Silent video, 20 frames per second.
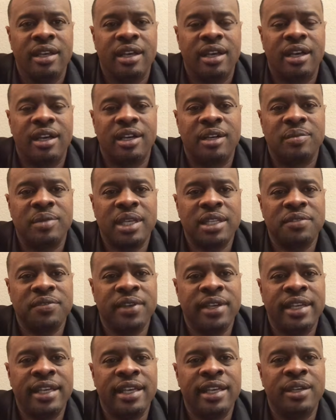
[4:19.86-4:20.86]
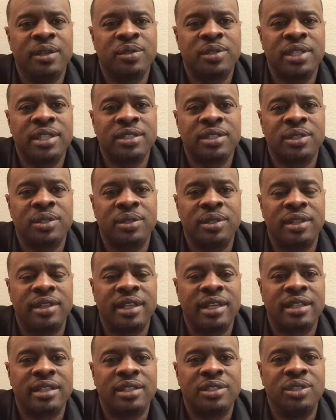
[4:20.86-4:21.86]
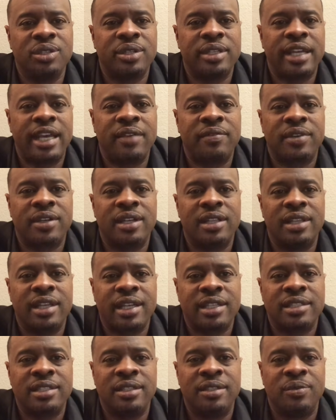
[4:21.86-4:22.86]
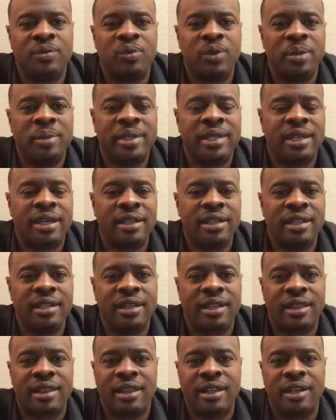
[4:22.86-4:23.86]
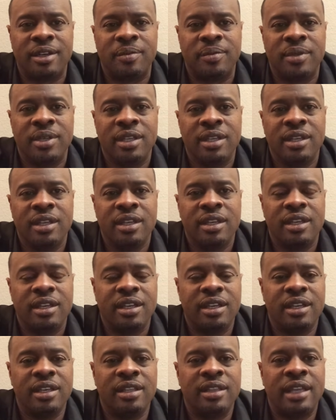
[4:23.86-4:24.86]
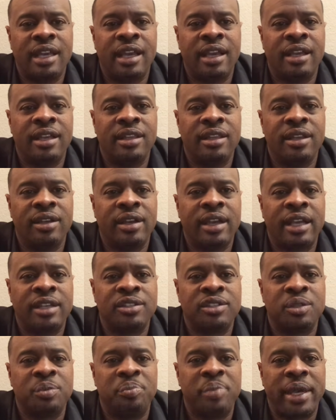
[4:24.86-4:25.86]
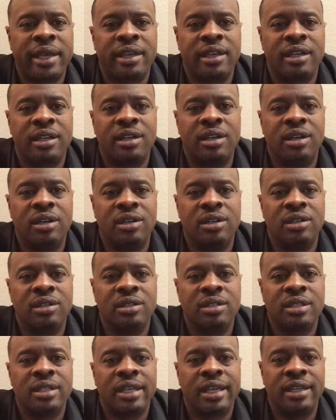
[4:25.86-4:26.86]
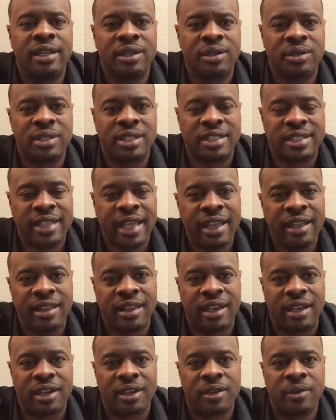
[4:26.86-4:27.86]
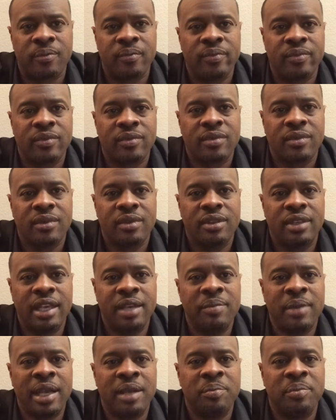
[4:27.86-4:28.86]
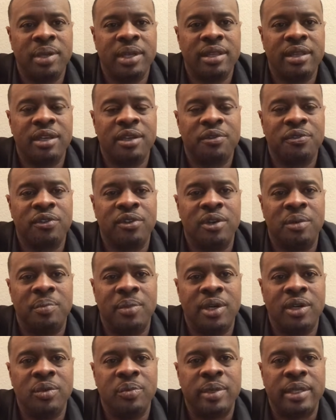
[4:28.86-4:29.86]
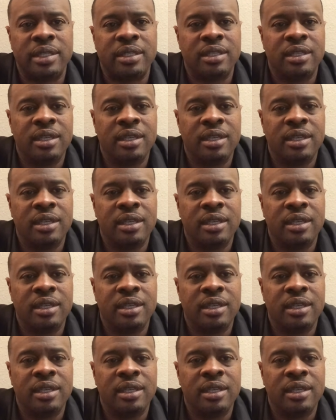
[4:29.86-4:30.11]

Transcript: that's very egotistical to think that you can have a collection of women under your thumb and that they're at your beck and call and they're going to stay there. They might be there for a moment,